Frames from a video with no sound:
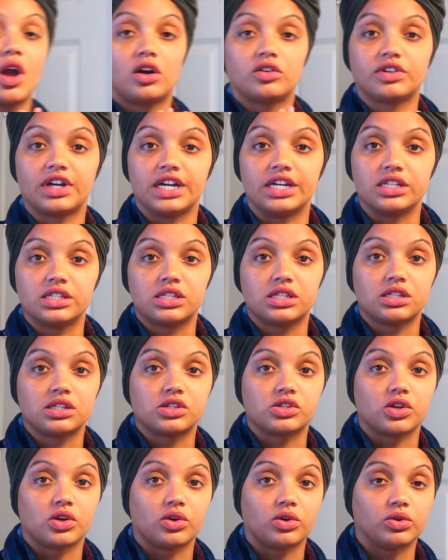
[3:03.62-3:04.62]
All right,
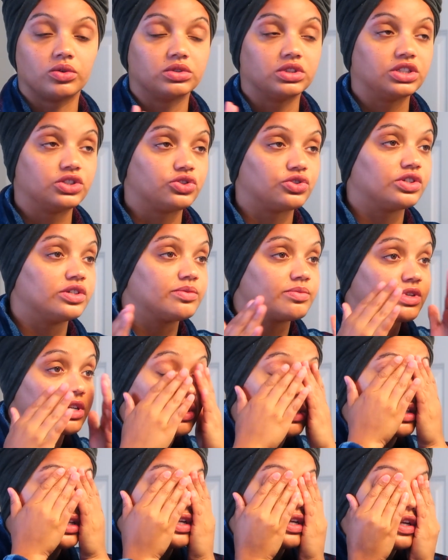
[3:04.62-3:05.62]
so the
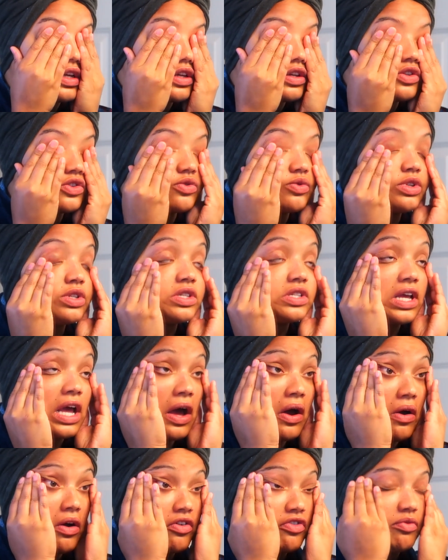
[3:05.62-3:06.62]
treatment is rinsed
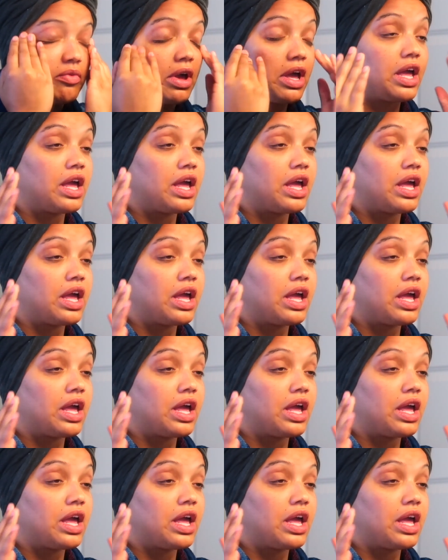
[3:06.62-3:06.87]
out of my